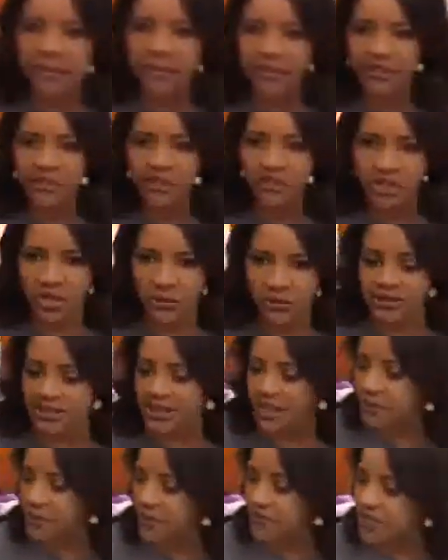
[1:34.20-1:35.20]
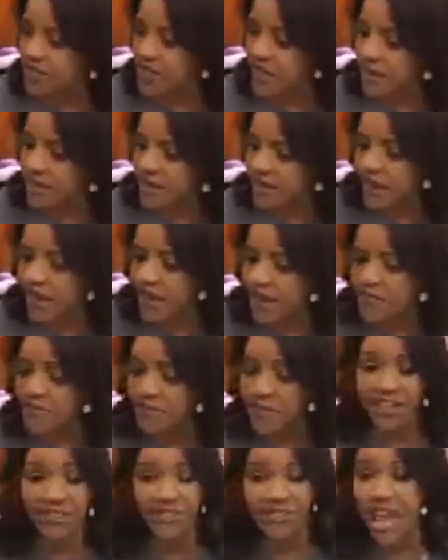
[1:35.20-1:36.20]
of the other treatments that we've done,
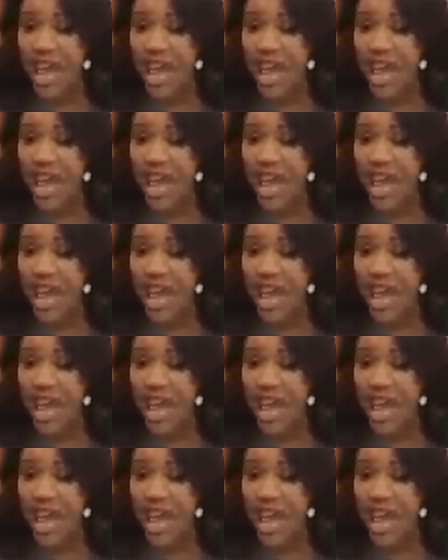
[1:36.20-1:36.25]
they have